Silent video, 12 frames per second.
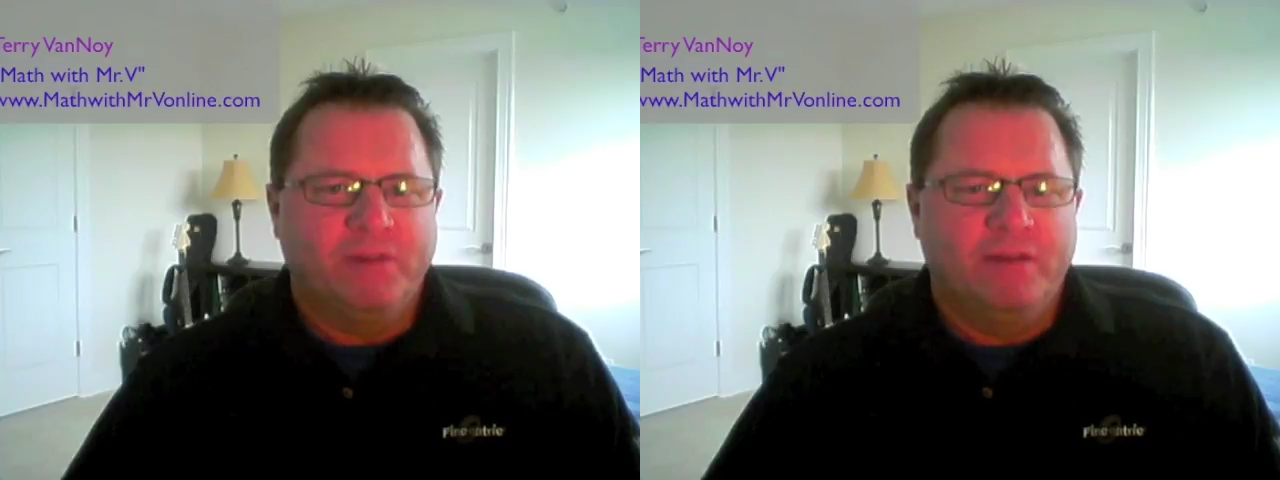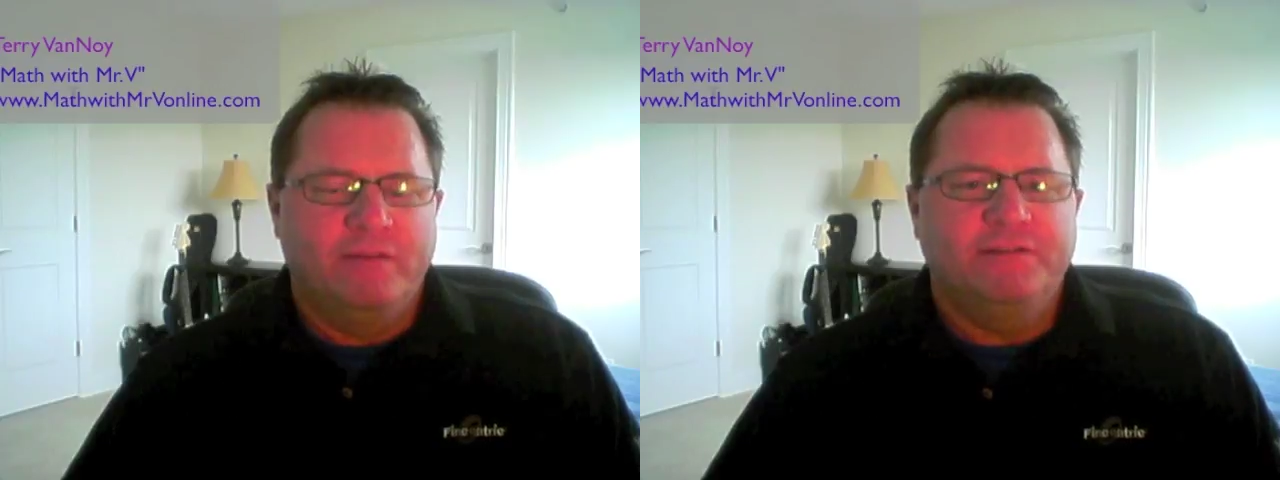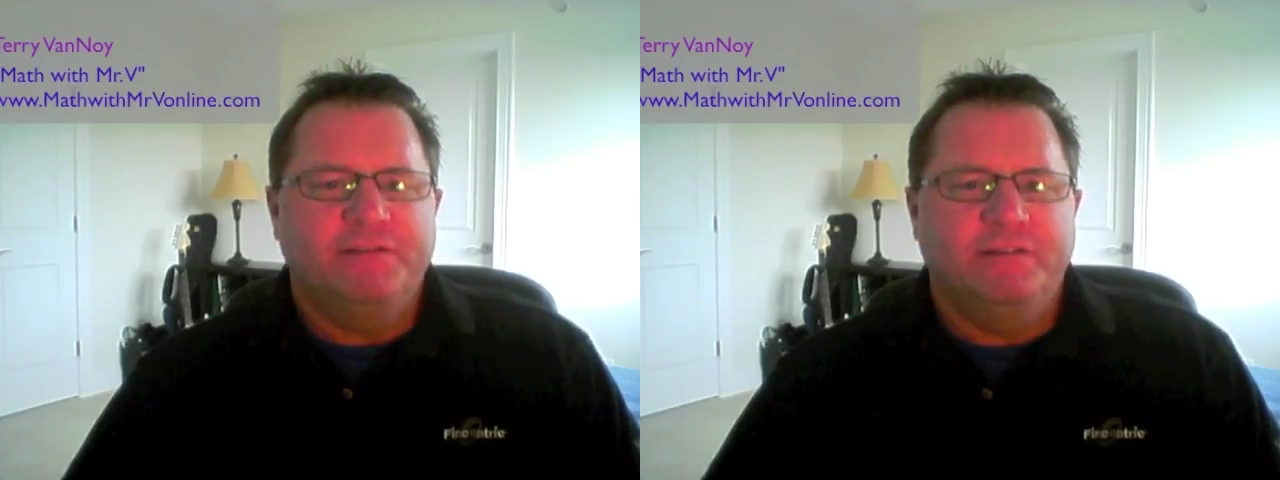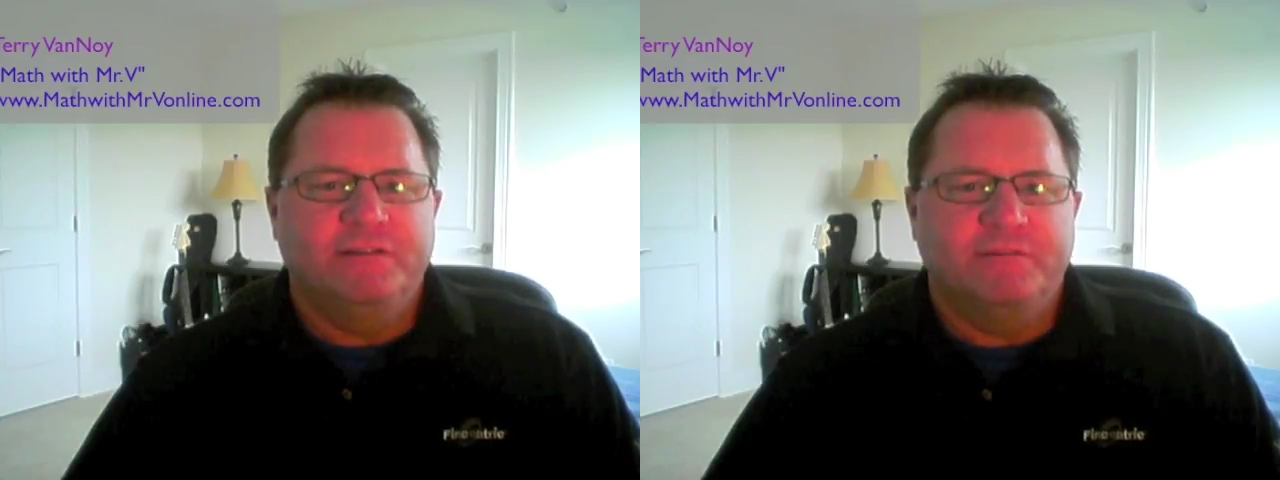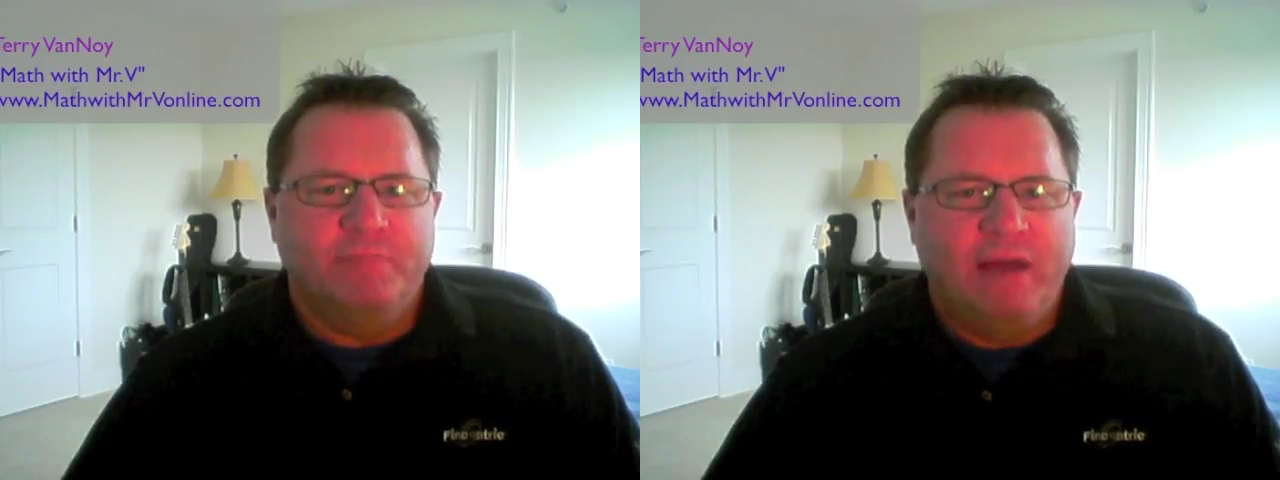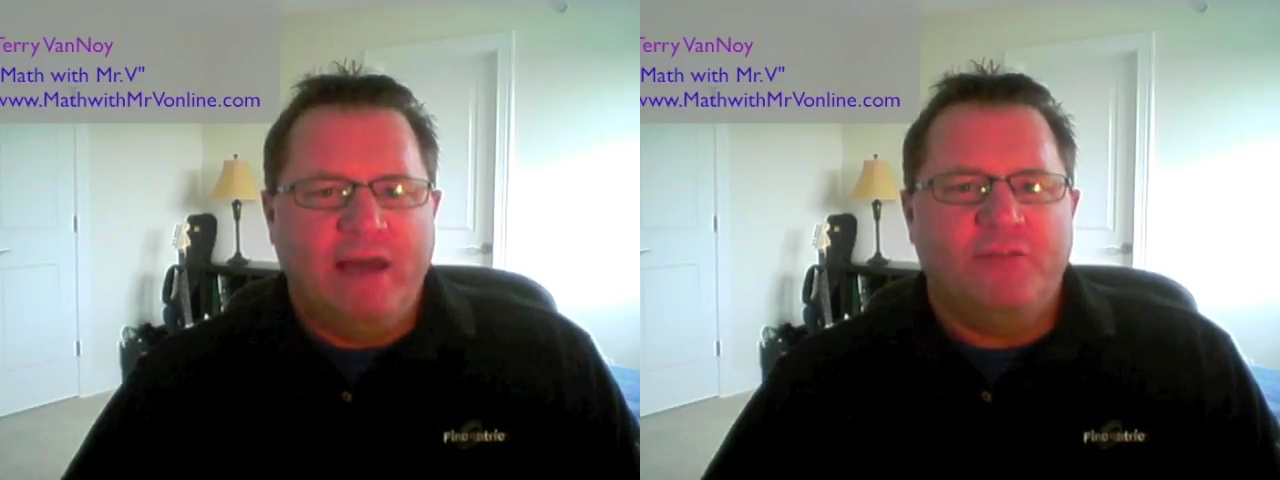This is
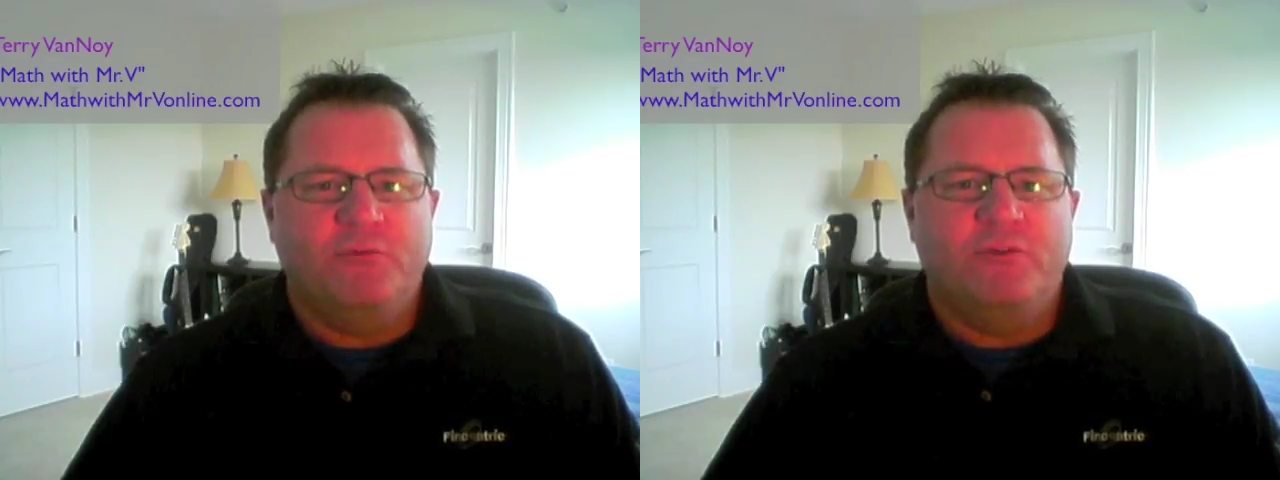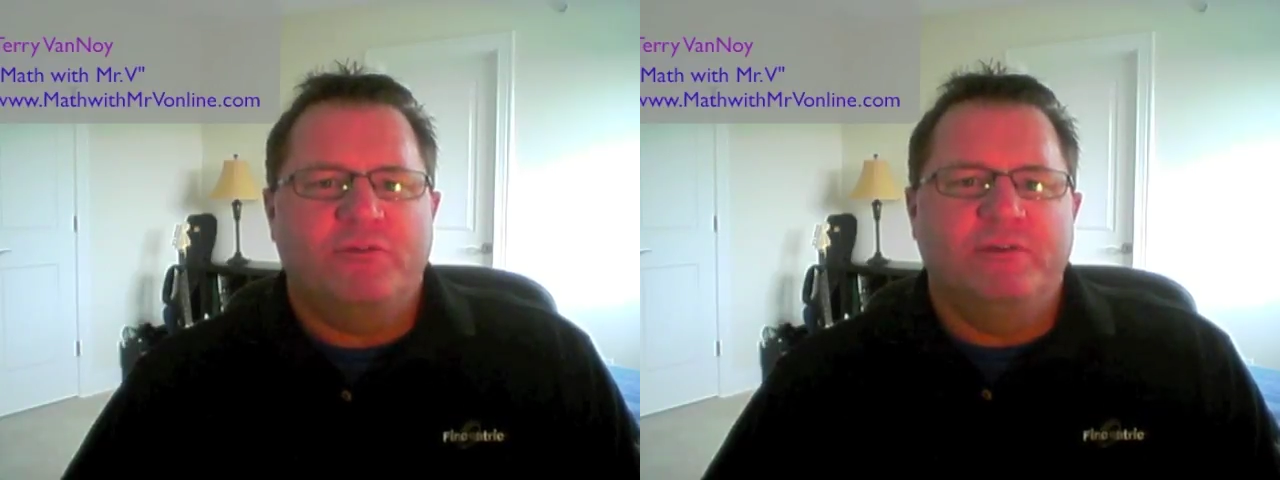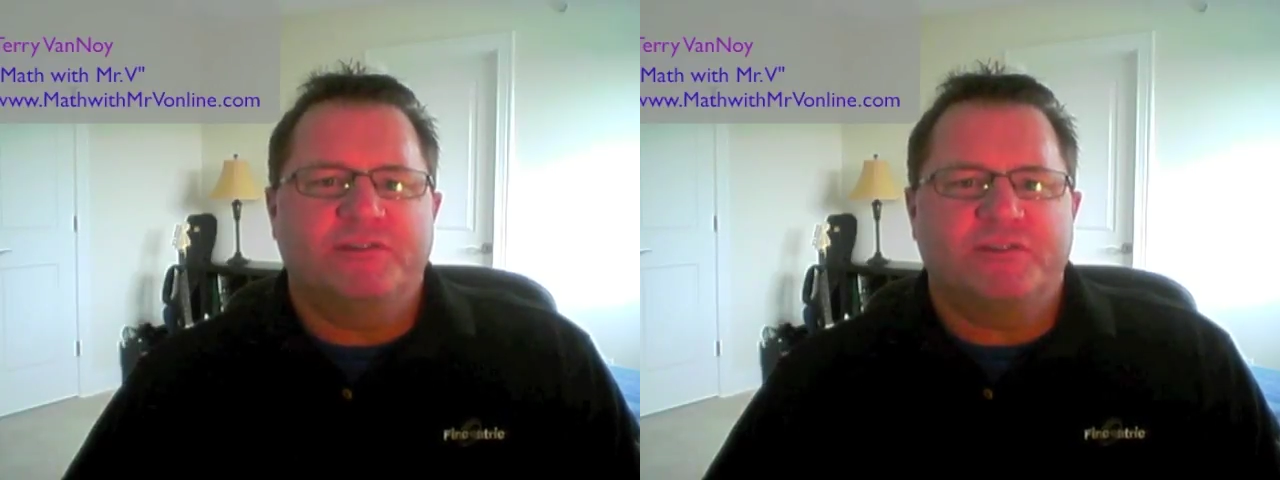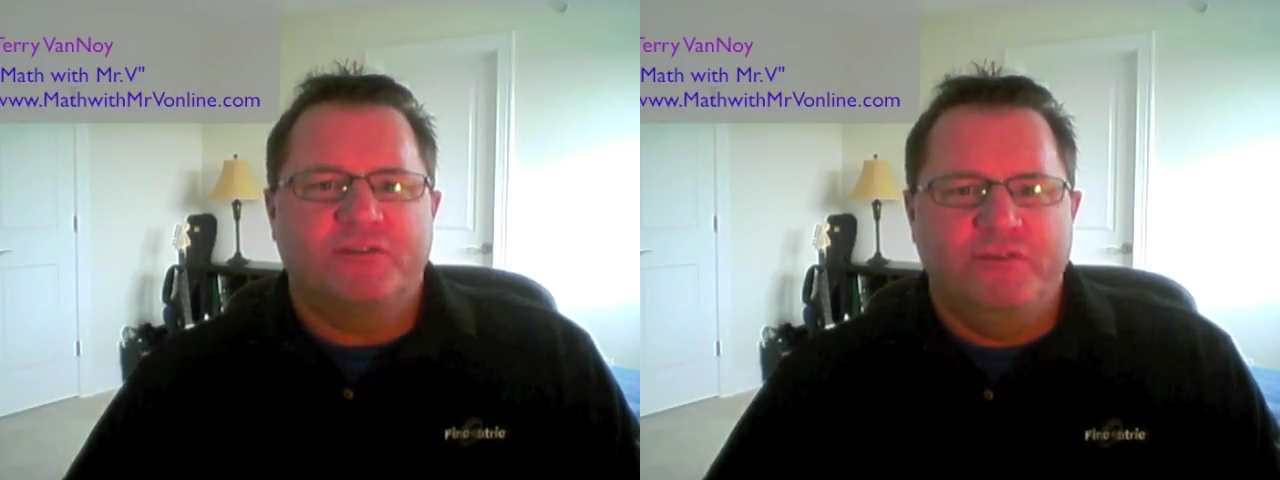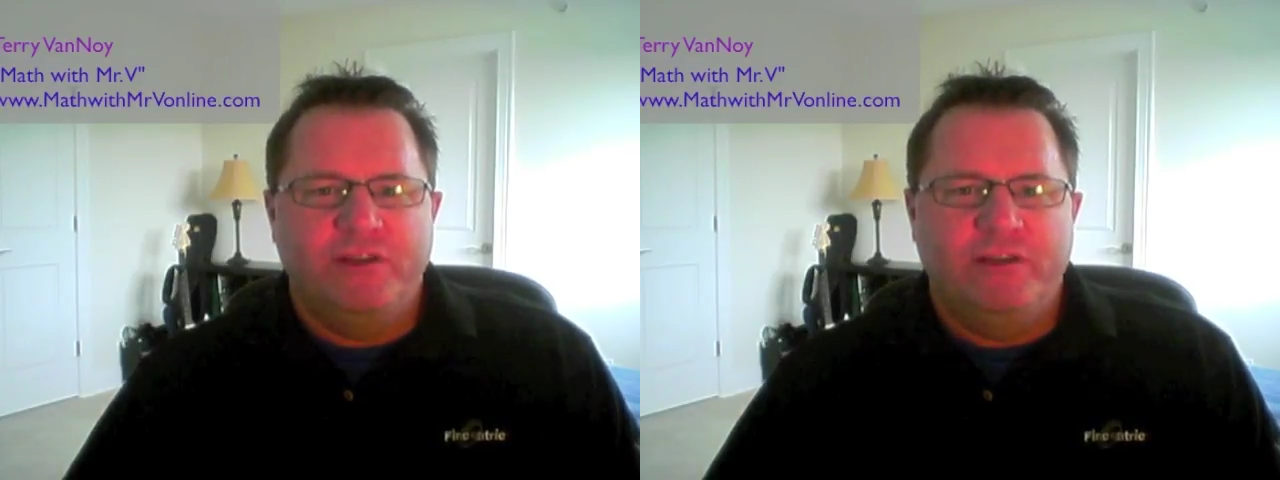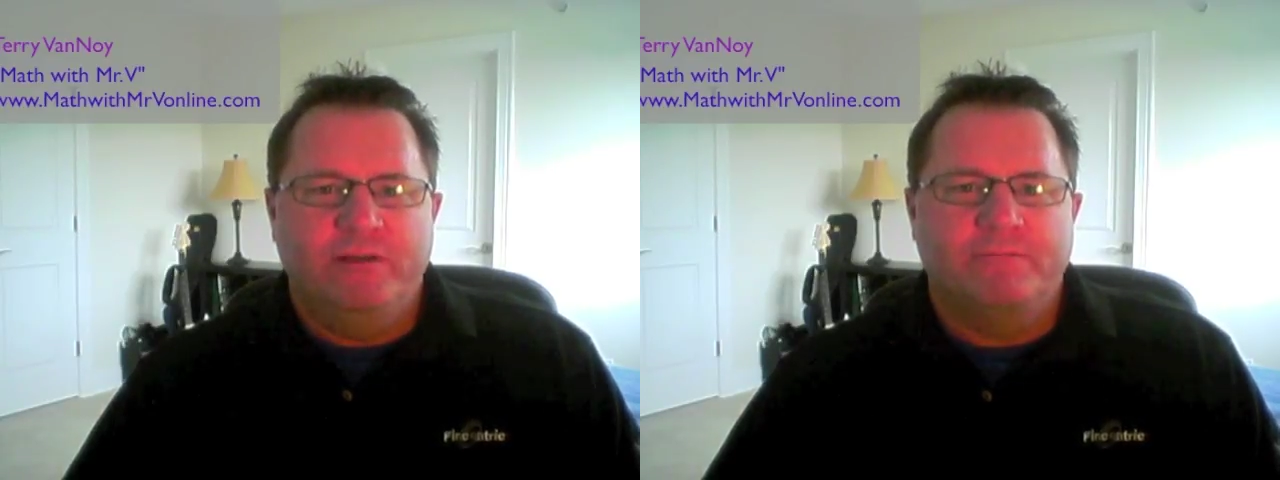Math with Mr.
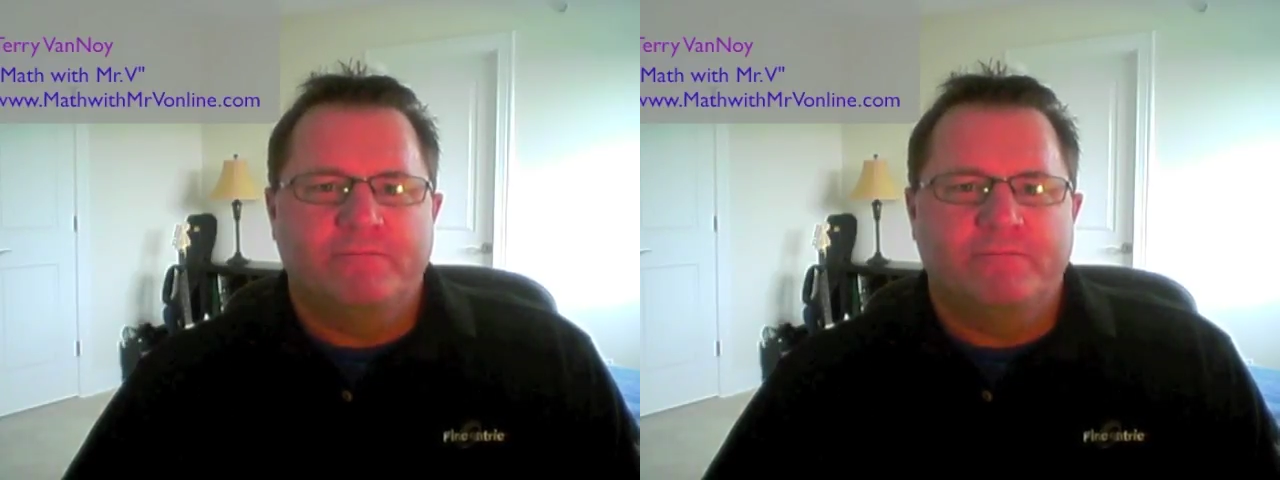V.